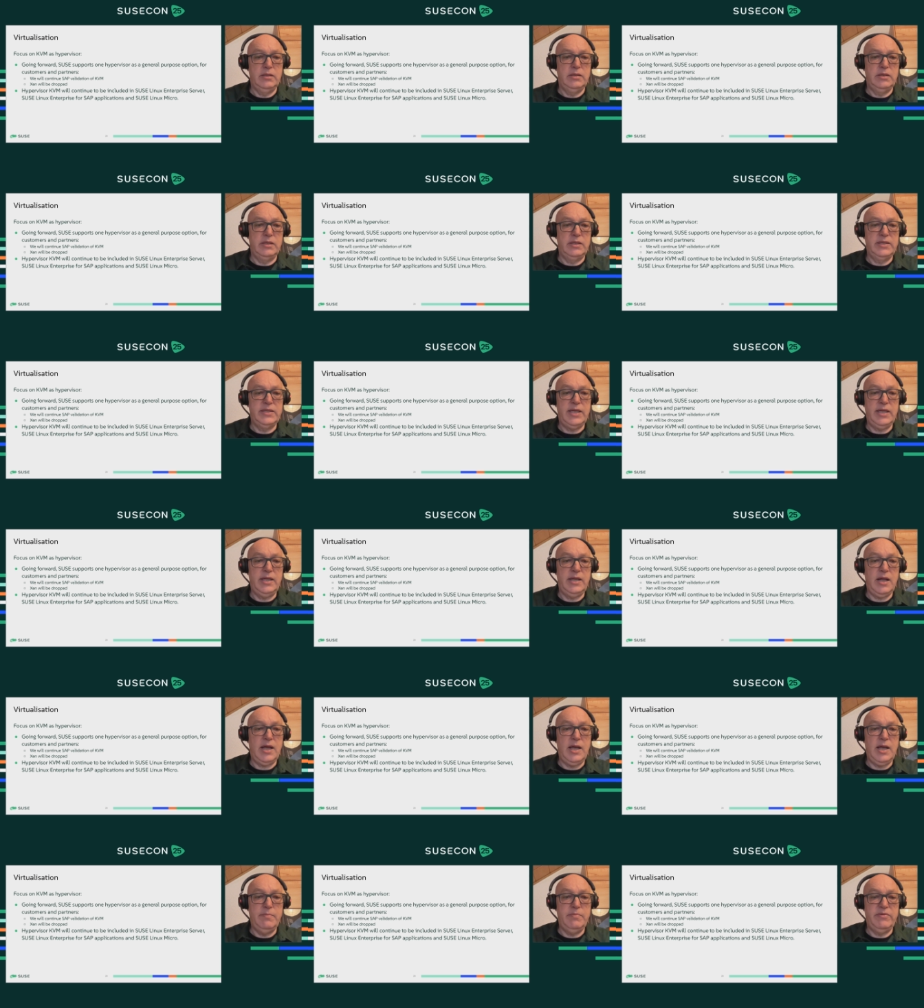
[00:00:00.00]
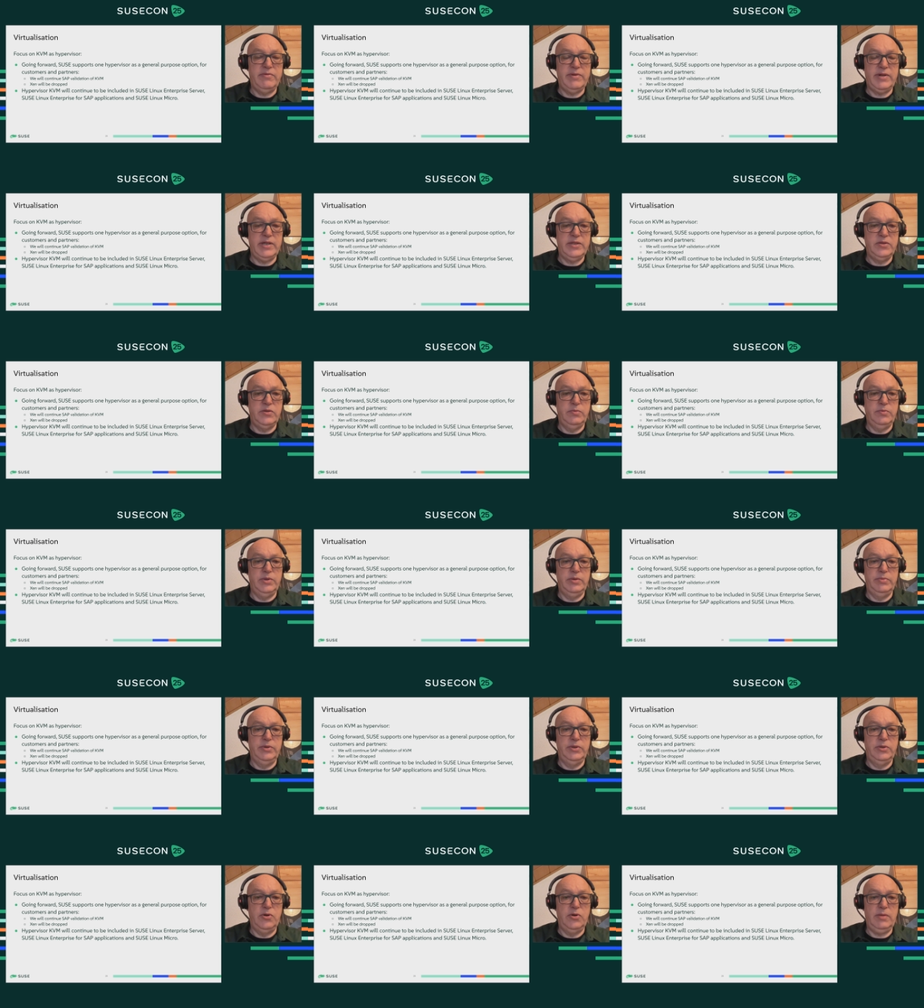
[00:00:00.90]
The Xen hypervisor will
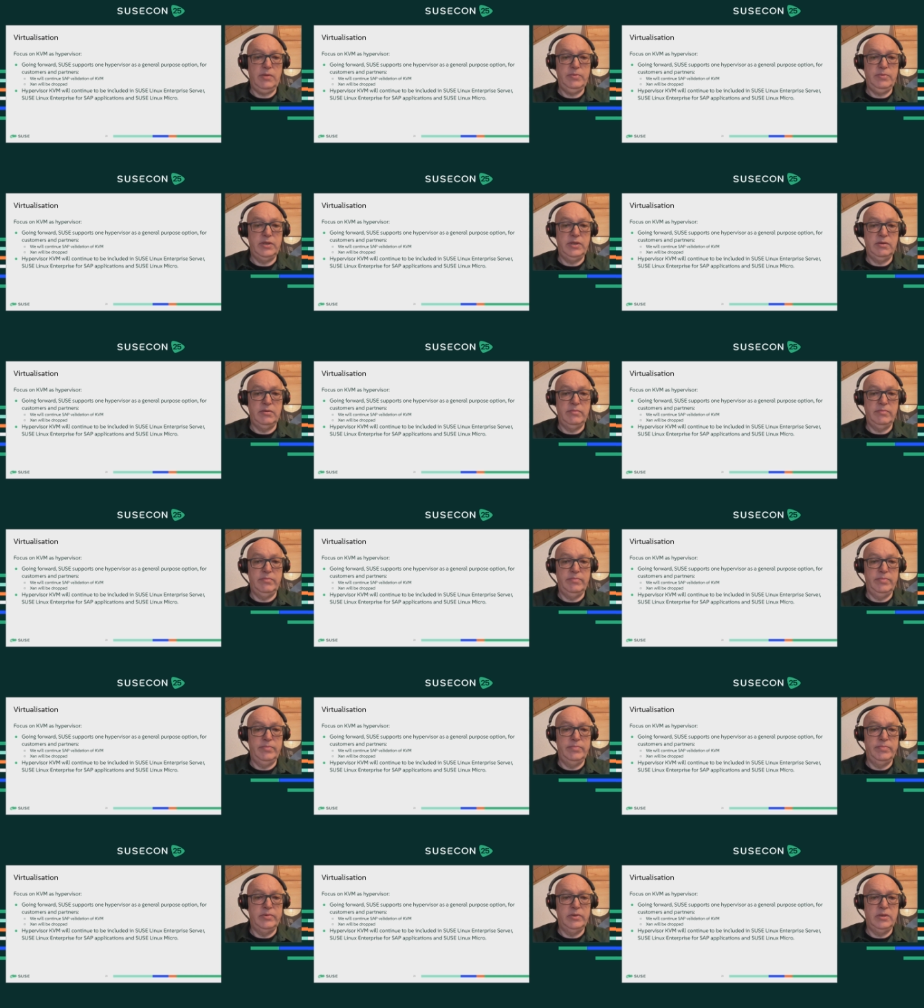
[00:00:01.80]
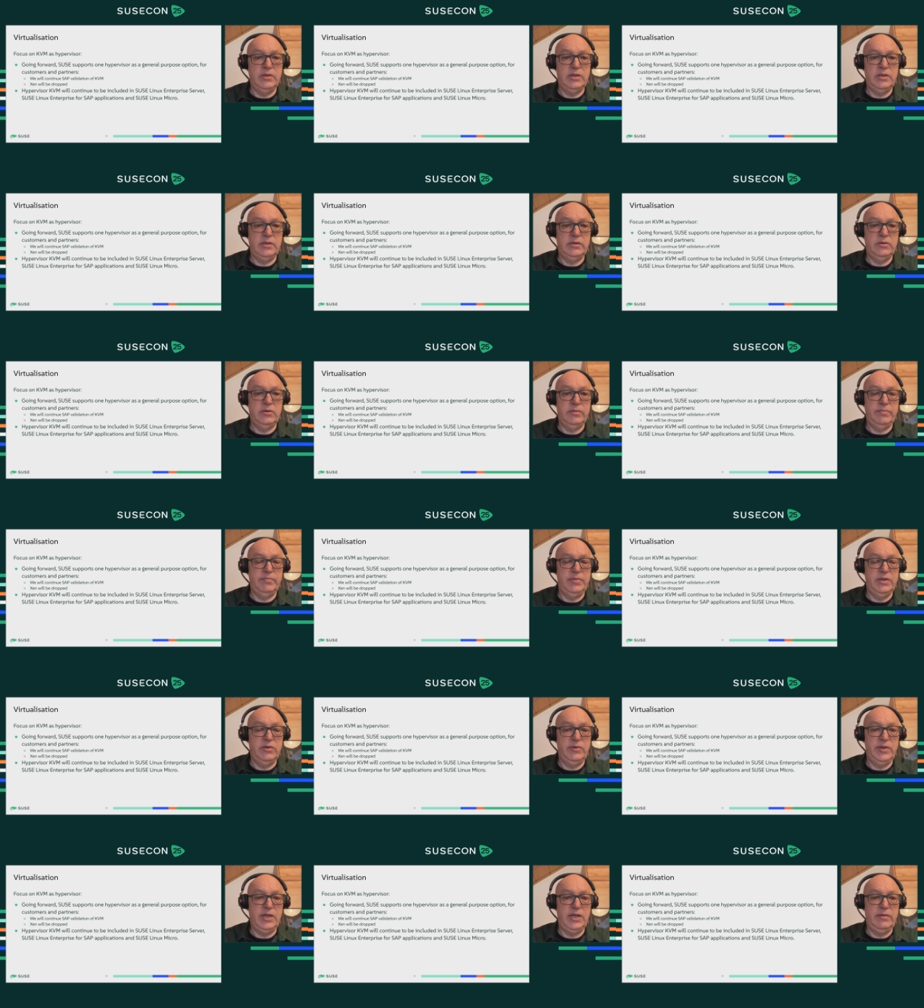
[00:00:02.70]
be dropped and not be
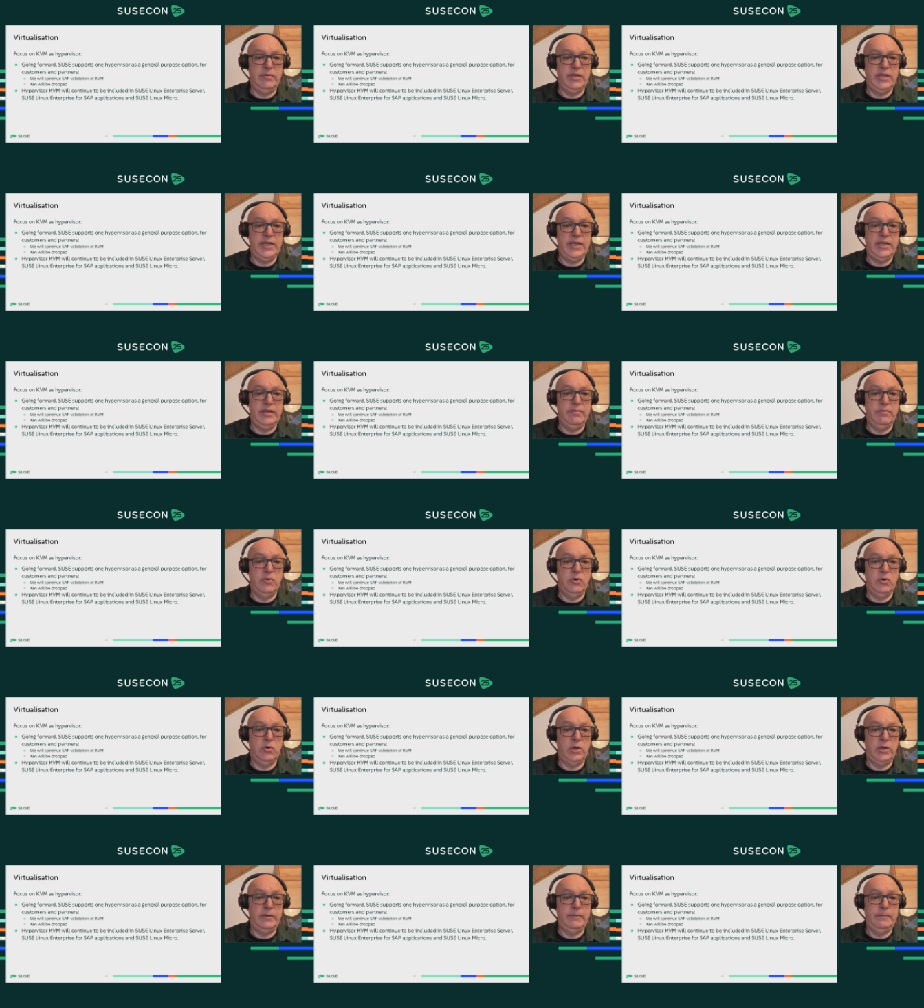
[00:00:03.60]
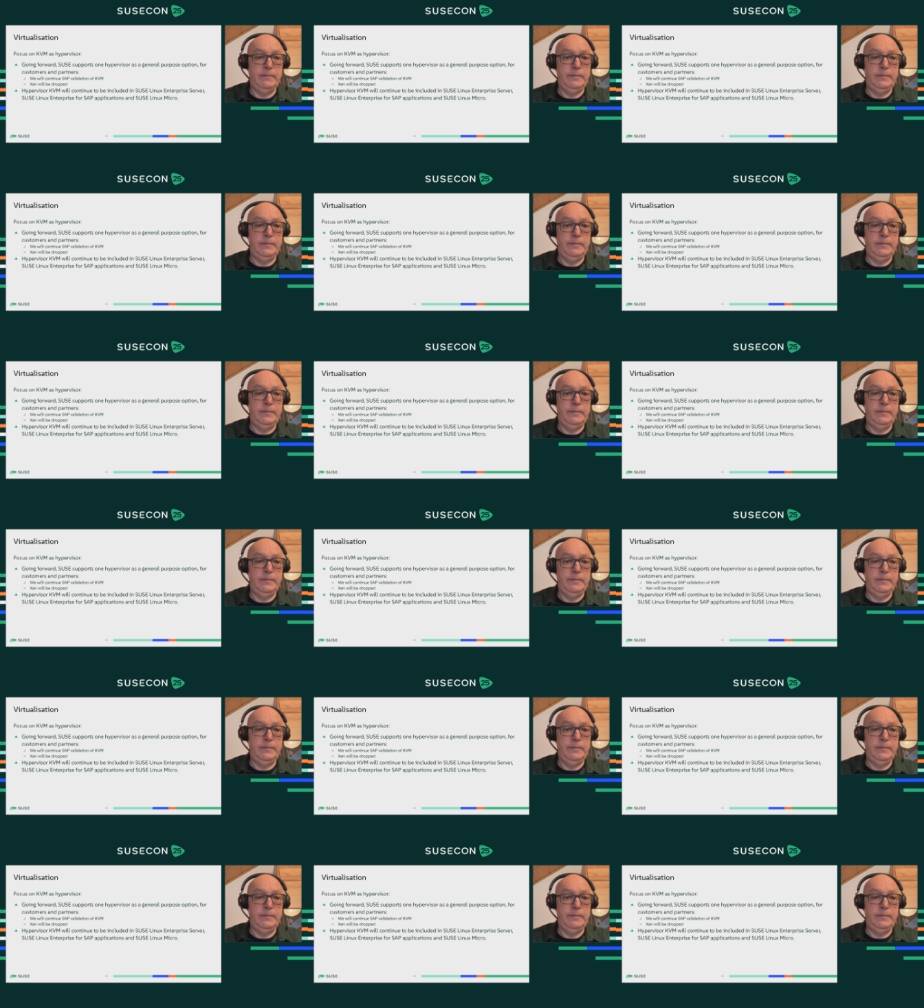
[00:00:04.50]
available anymore.